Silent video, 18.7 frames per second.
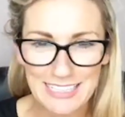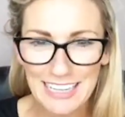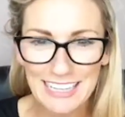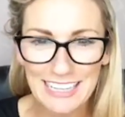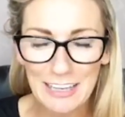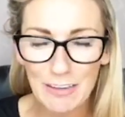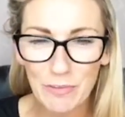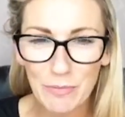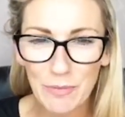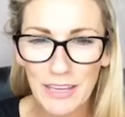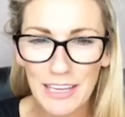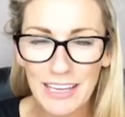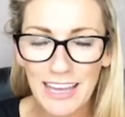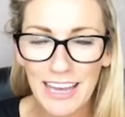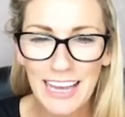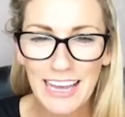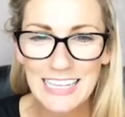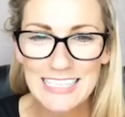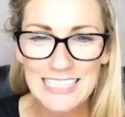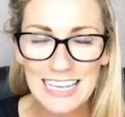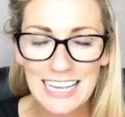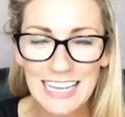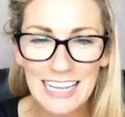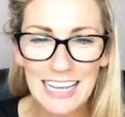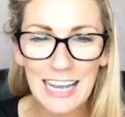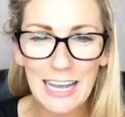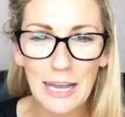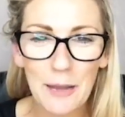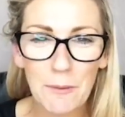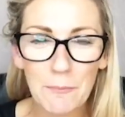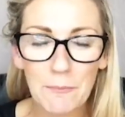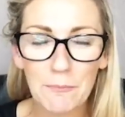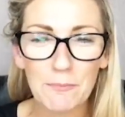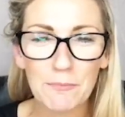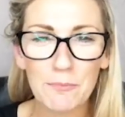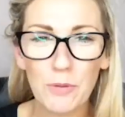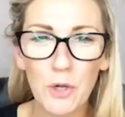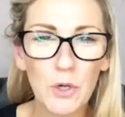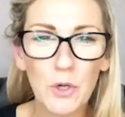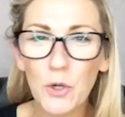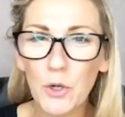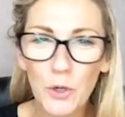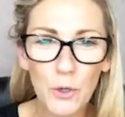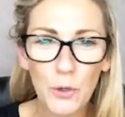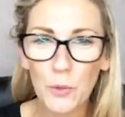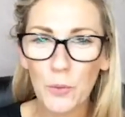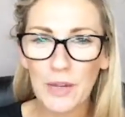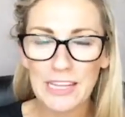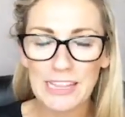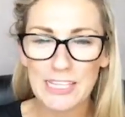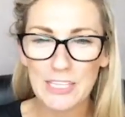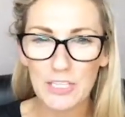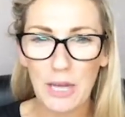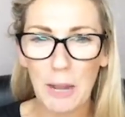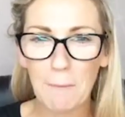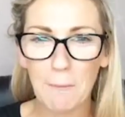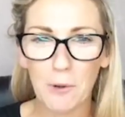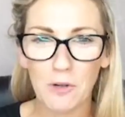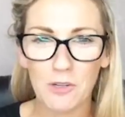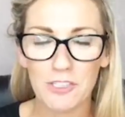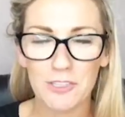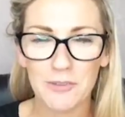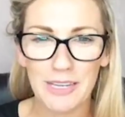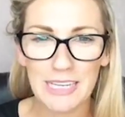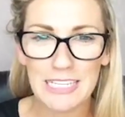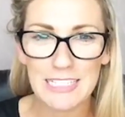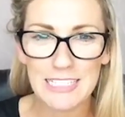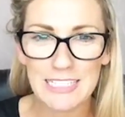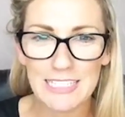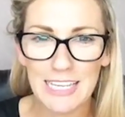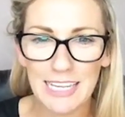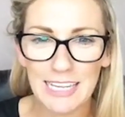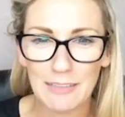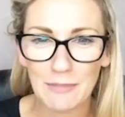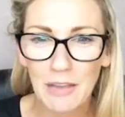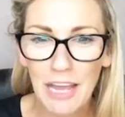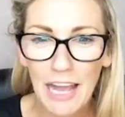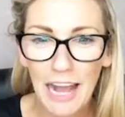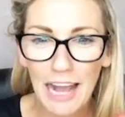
Like give me, say, put new in the chat box so I can see.